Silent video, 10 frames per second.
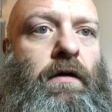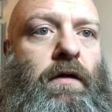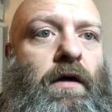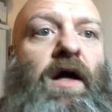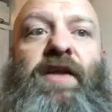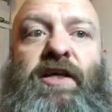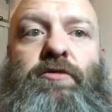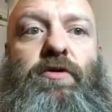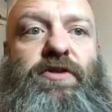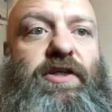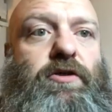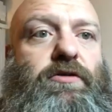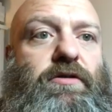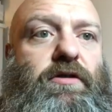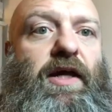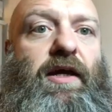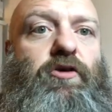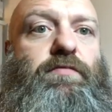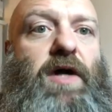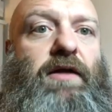Oh, nice one. T, good? Yeah,
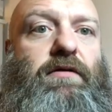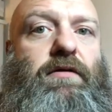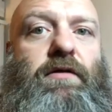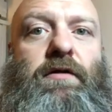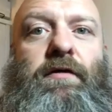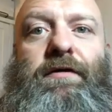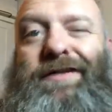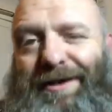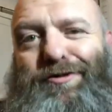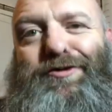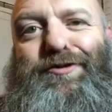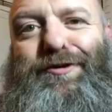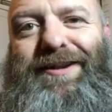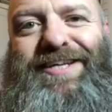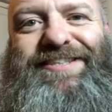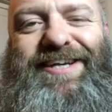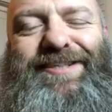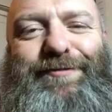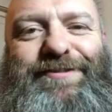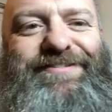good man. Get on the road.
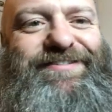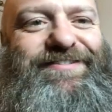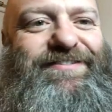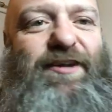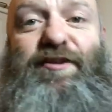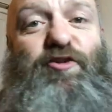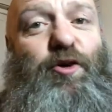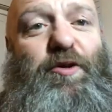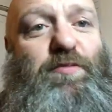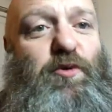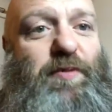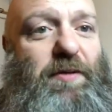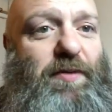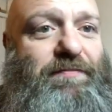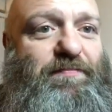Nice one. Nothing wrong with a moped, bud.